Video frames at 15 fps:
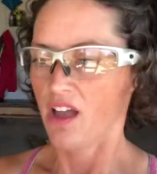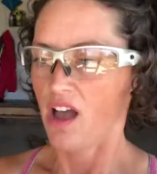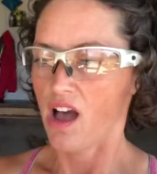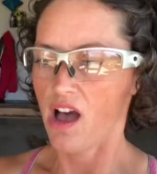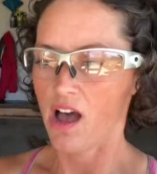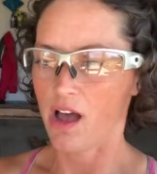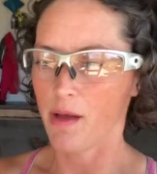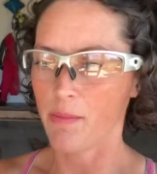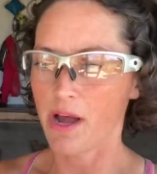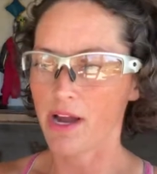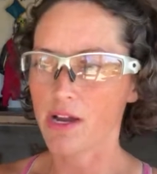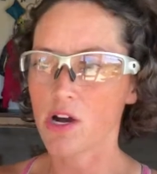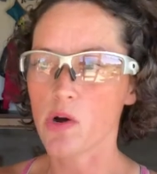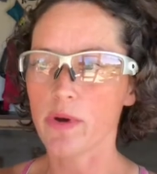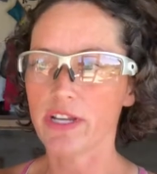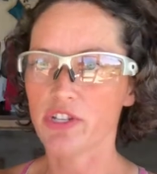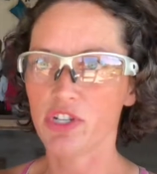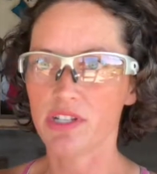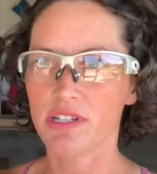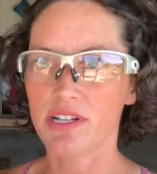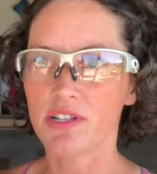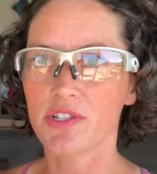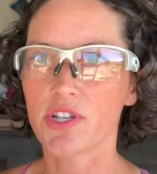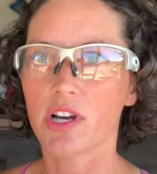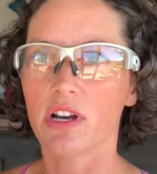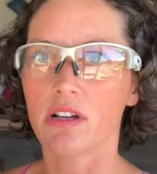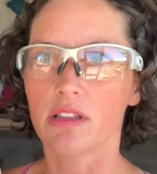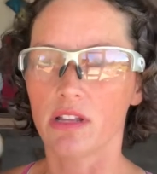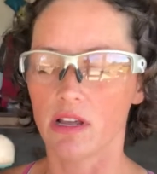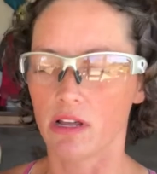I always just
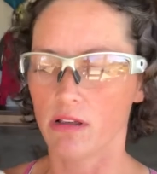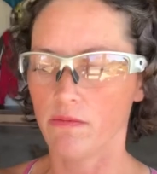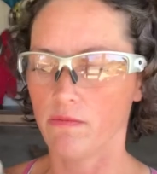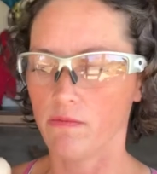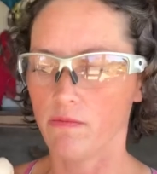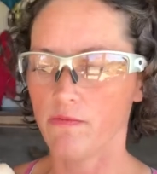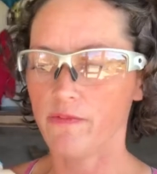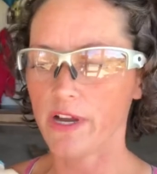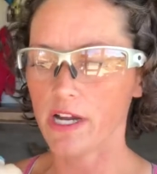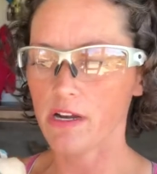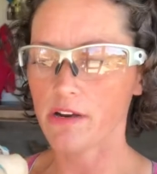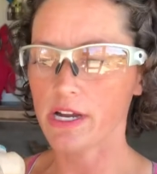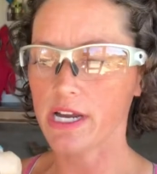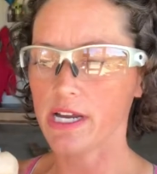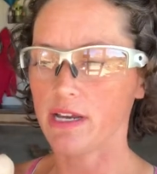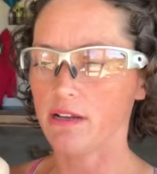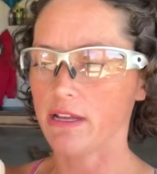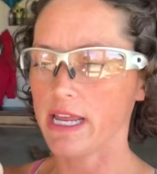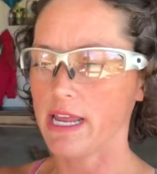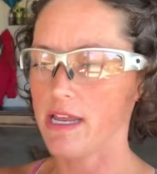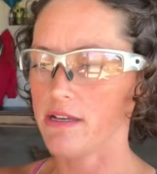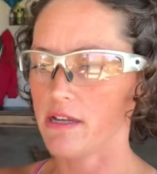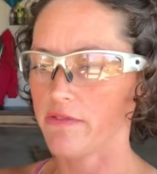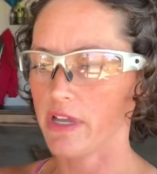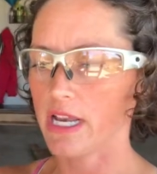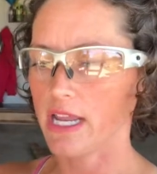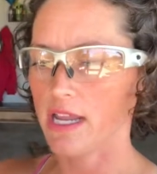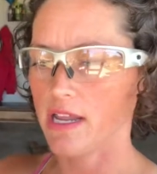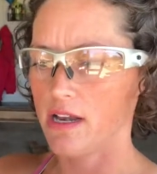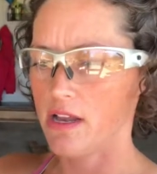insert the very end of it
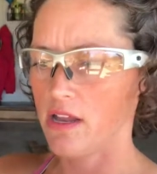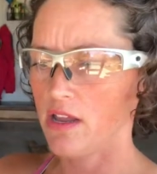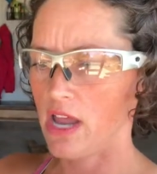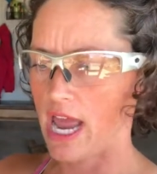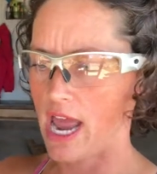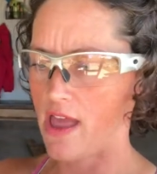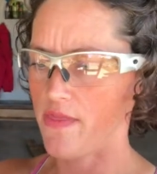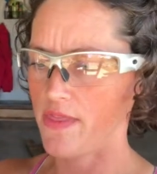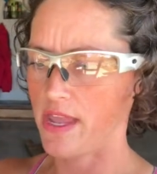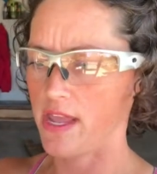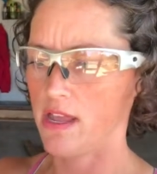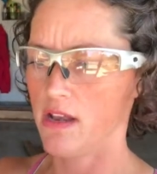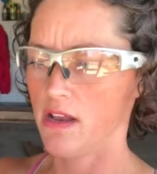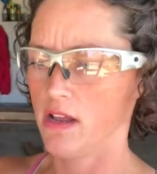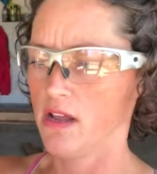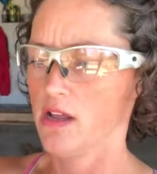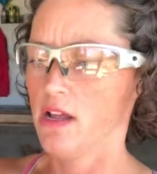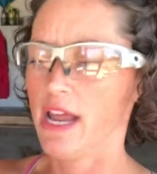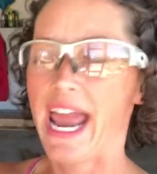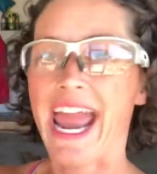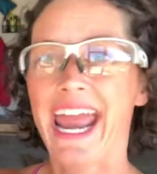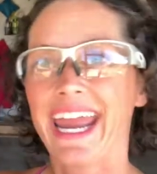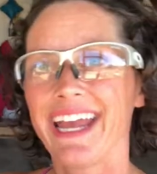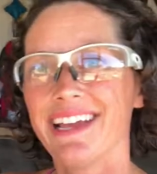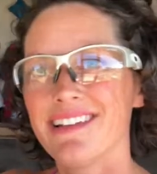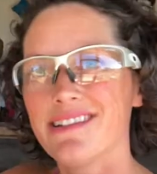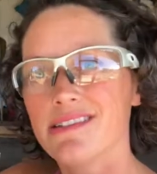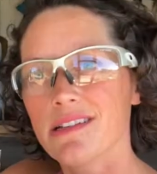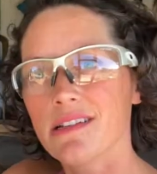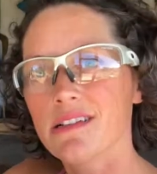in and then
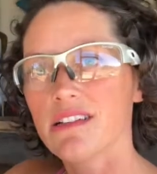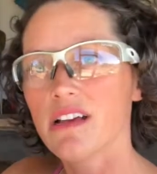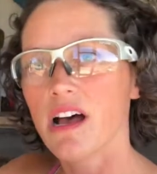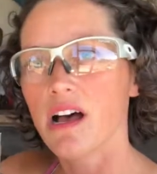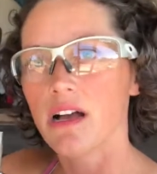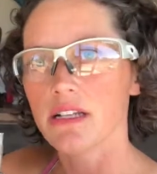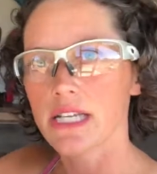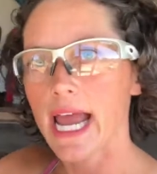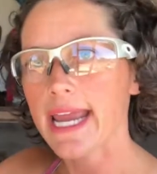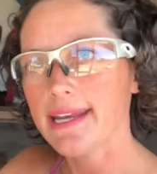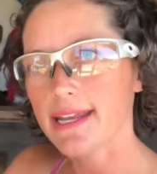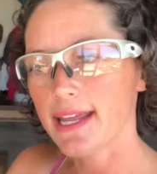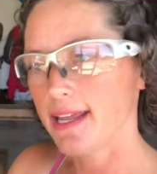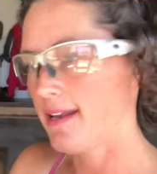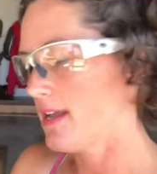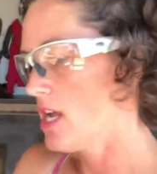hand tighten it.